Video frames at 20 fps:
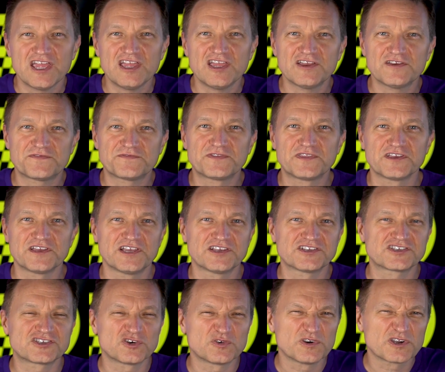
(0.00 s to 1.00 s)
if the
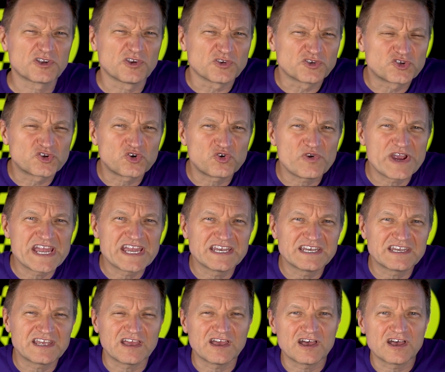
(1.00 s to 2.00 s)
historical
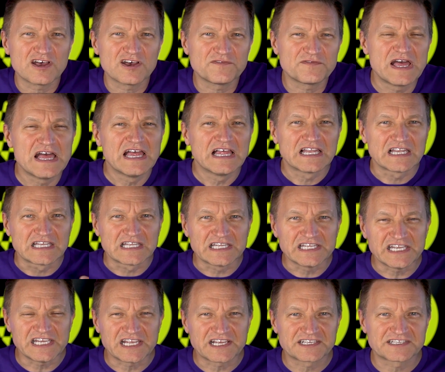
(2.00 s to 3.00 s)
trend of
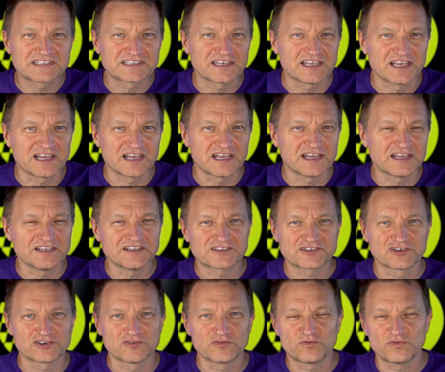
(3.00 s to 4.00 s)
leaks is
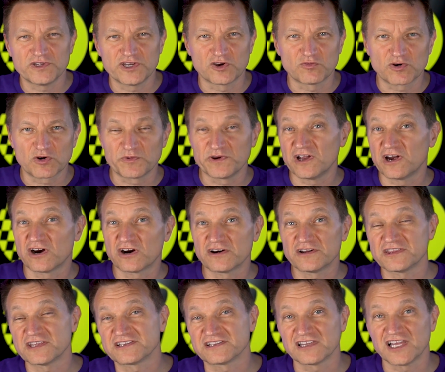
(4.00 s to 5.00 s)
sort of, you know, where we are
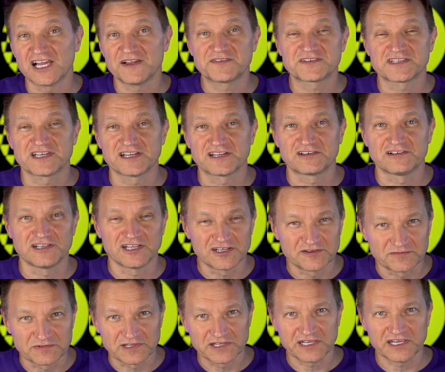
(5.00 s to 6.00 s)
in this life cycle
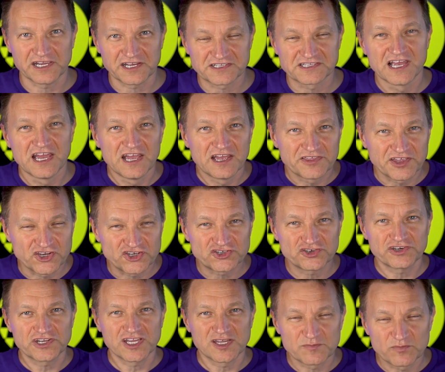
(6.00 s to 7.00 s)
of leaks. They
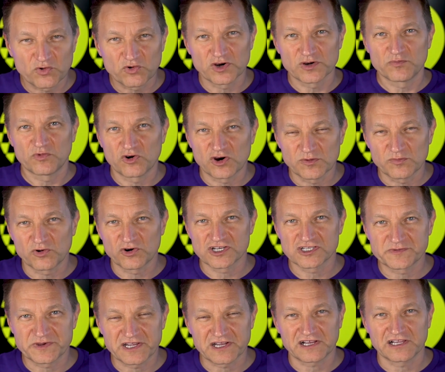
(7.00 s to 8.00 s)
should get more and more and more
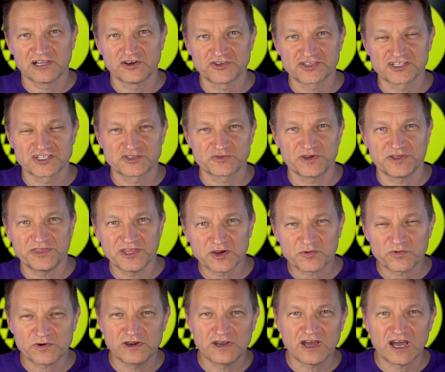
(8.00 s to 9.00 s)
as we get closer. So I
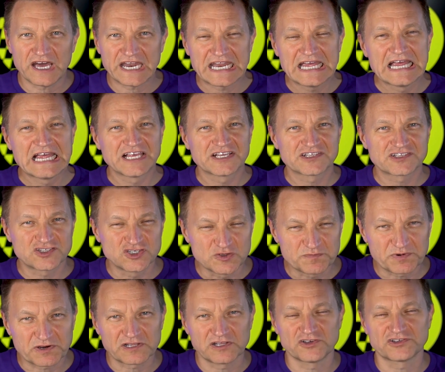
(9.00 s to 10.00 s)
think we're not
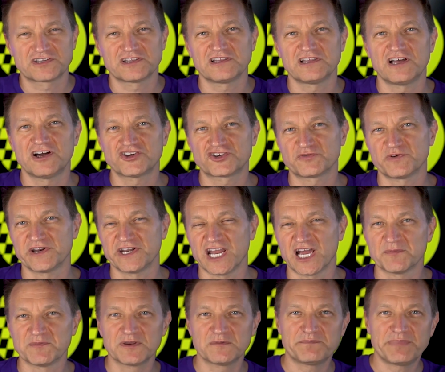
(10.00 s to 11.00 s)
super close to the launch right
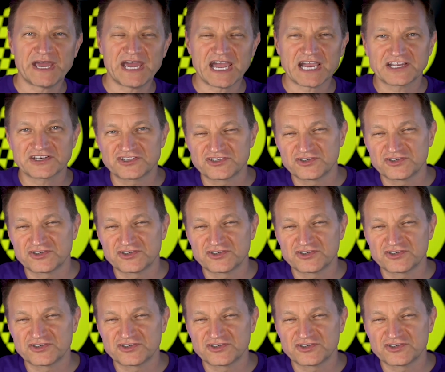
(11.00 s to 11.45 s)
now, but back